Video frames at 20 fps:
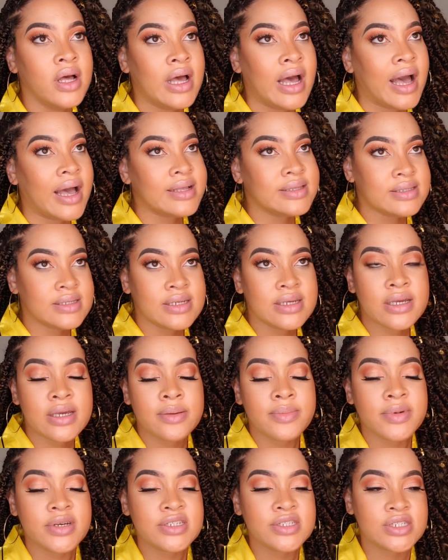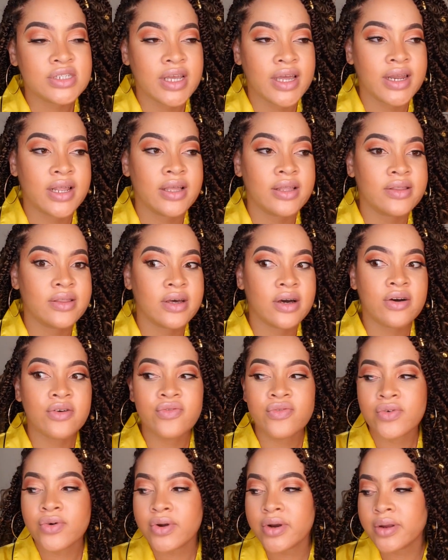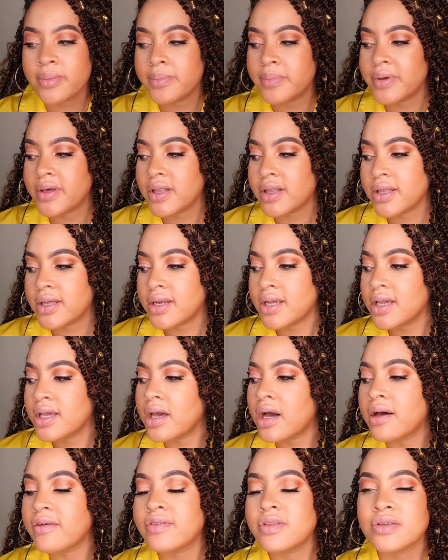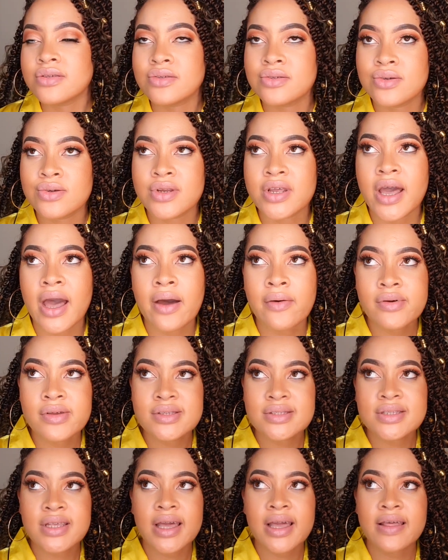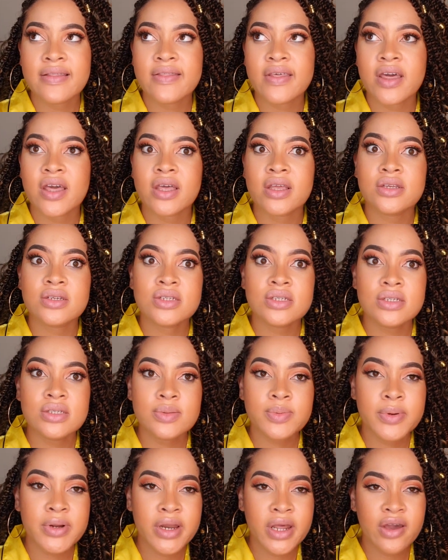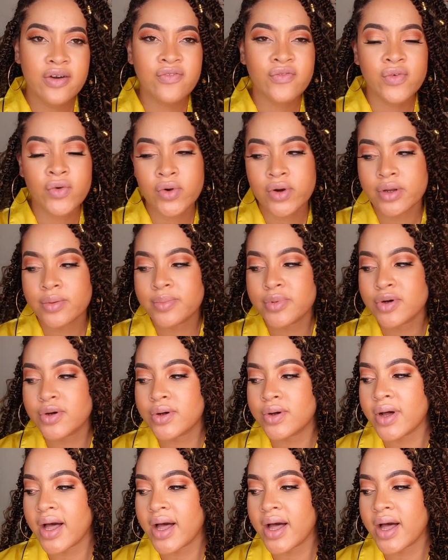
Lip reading: I didn't get much shedding. The affordability of this unit, I would say that she's pretty affordable.